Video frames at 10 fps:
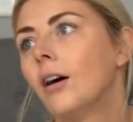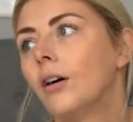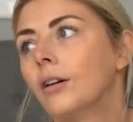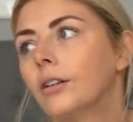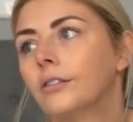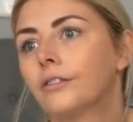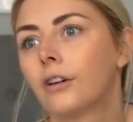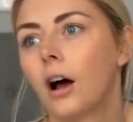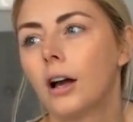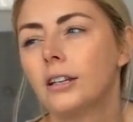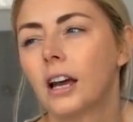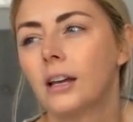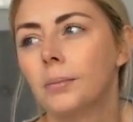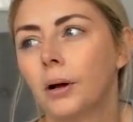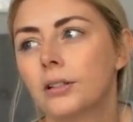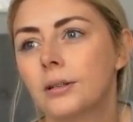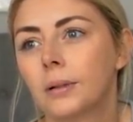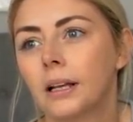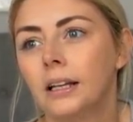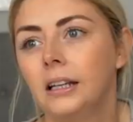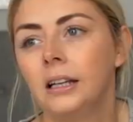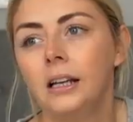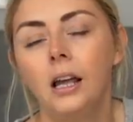on Friday possibly,